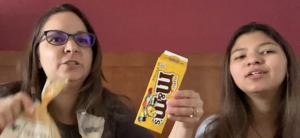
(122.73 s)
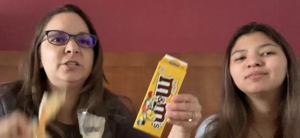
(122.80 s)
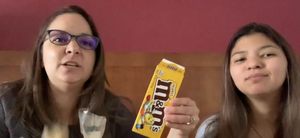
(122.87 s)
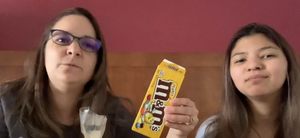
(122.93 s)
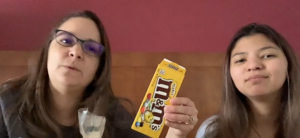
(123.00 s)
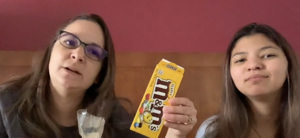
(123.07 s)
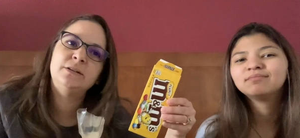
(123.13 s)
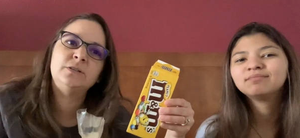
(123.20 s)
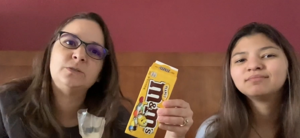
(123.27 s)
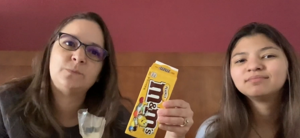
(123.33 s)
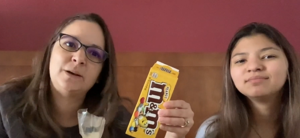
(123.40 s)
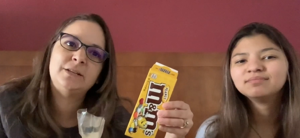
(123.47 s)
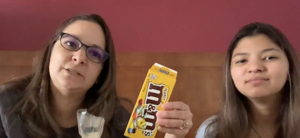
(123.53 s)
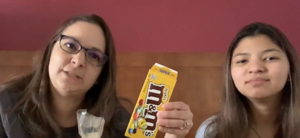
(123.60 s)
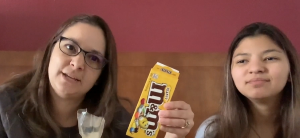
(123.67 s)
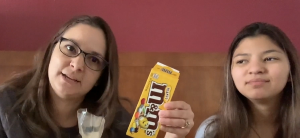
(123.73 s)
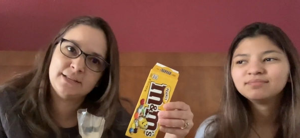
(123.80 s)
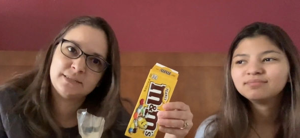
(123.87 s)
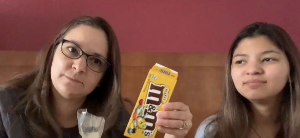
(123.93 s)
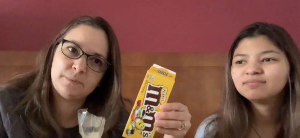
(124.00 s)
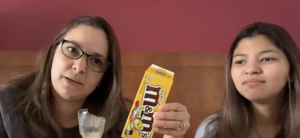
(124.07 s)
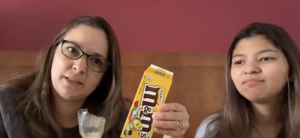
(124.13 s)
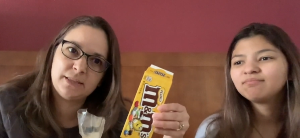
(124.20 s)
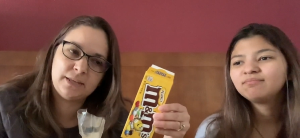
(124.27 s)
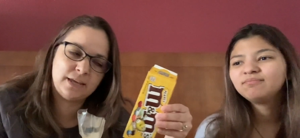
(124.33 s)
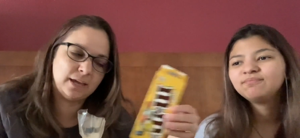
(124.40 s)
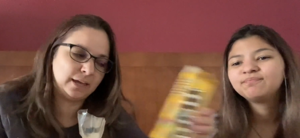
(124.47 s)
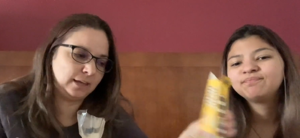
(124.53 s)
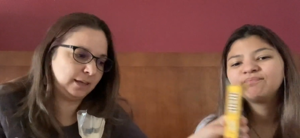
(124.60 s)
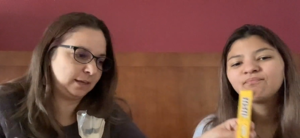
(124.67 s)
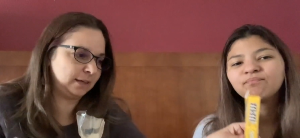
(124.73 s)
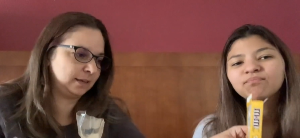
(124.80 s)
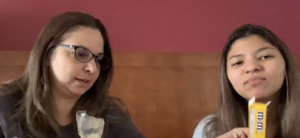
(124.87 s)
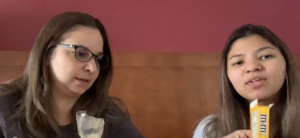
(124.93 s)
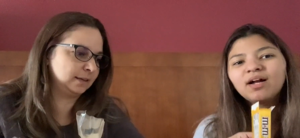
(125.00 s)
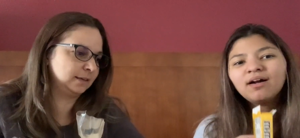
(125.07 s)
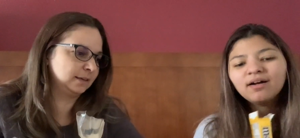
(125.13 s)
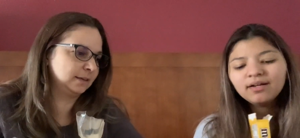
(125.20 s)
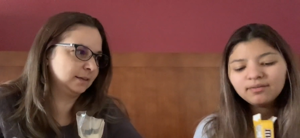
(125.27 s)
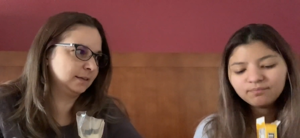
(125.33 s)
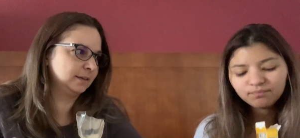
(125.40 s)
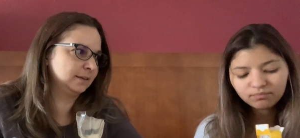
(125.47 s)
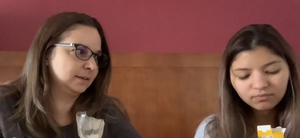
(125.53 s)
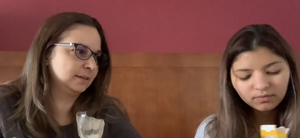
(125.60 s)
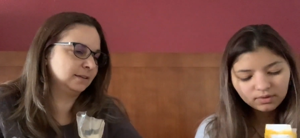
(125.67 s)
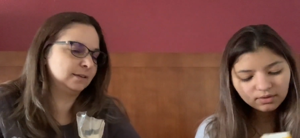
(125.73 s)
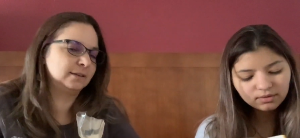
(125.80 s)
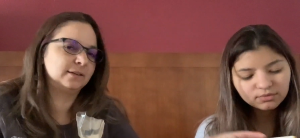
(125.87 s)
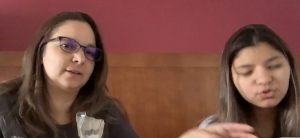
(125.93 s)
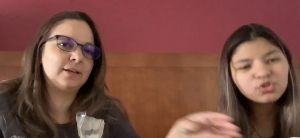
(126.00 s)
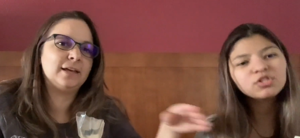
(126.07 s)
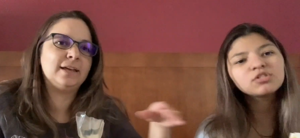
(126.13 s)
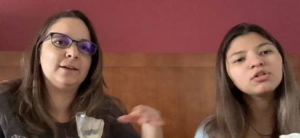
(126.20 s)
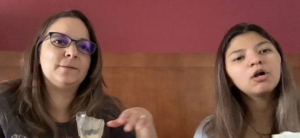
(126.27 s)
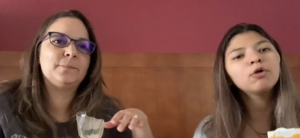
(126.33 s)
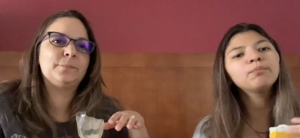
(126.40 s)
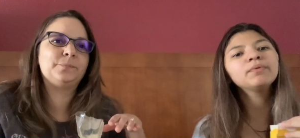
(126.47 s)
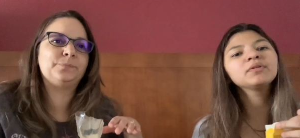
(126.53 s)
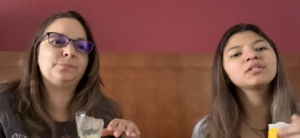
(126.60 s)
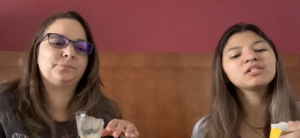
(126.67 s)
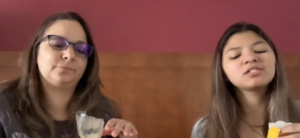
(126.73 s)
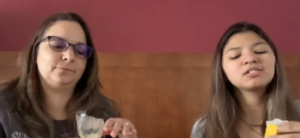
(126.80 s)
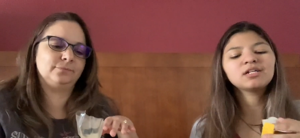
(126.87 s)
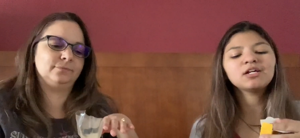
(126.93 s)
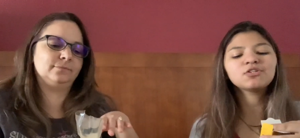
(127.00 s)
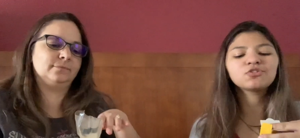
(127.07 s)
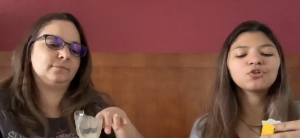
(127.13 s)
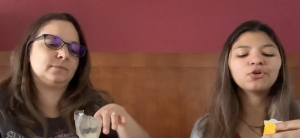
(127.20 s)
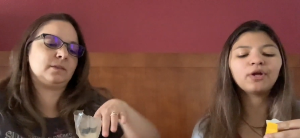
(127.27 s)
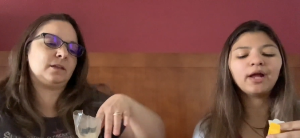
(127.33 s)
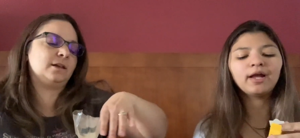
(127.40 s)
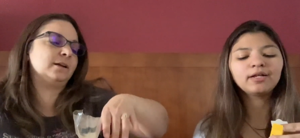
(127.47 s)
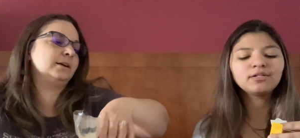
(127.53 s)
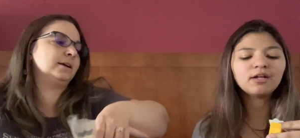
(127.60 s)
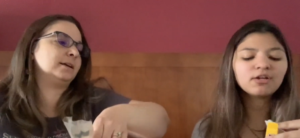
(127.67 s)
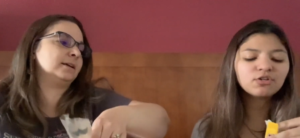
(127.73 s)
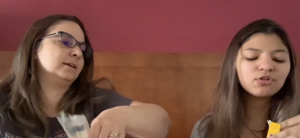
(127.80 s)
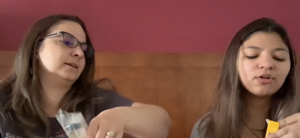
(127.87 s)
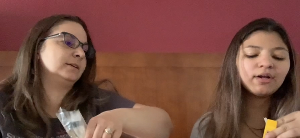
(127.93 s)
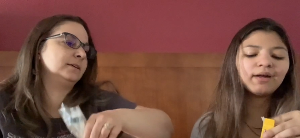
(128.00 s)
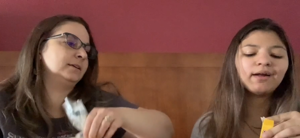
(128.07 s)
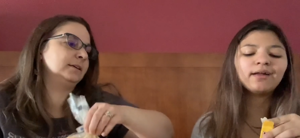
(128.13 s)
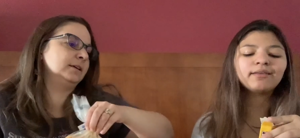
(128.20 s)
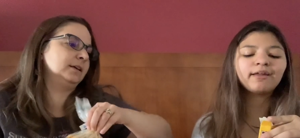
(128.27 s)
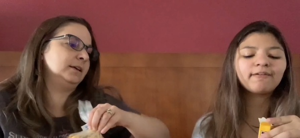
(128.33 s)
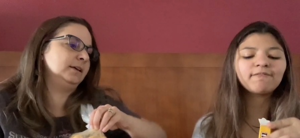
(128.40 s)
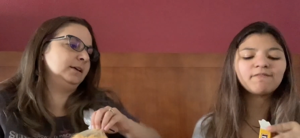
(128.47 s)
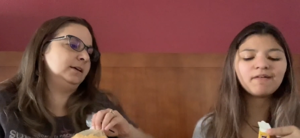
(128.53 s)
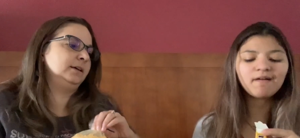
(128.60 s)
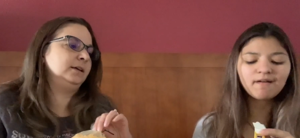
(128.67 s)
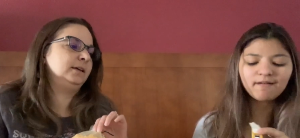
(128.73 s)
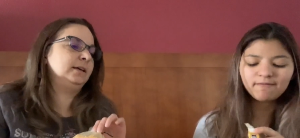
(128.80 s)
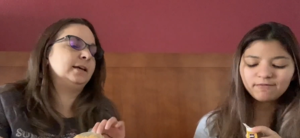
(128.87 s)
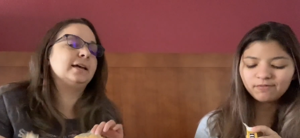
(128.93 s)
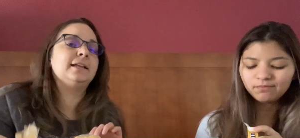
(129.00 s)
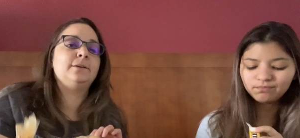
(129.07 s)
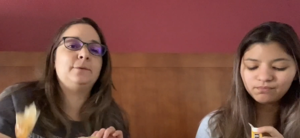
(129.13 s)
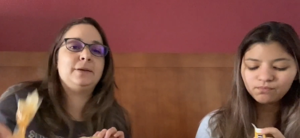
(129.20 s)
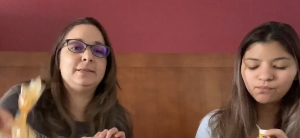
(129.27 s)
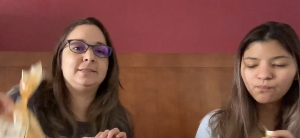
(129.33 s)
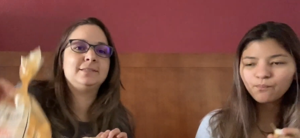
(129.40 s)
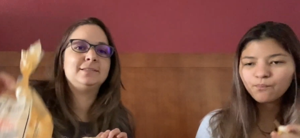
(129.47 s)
Speaker 1: she wonders why she has a bellyache.
Speaker 2: I just opened this yesterday, and yesterday I had like 5.
Speaker 1: Anyways,